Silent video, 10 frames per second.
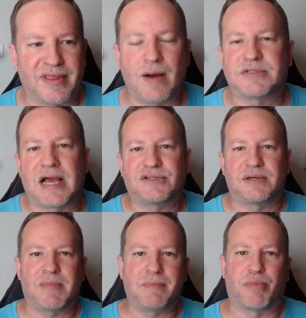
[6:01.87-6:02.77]
That was
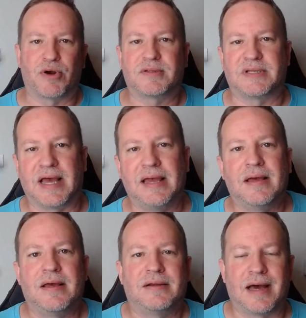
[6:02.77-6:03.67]
actually my birthday,
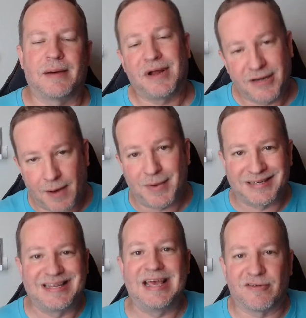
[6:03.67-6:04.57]
not my
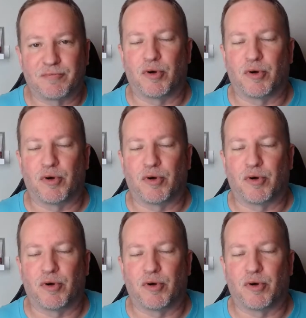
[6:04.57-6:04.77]
date of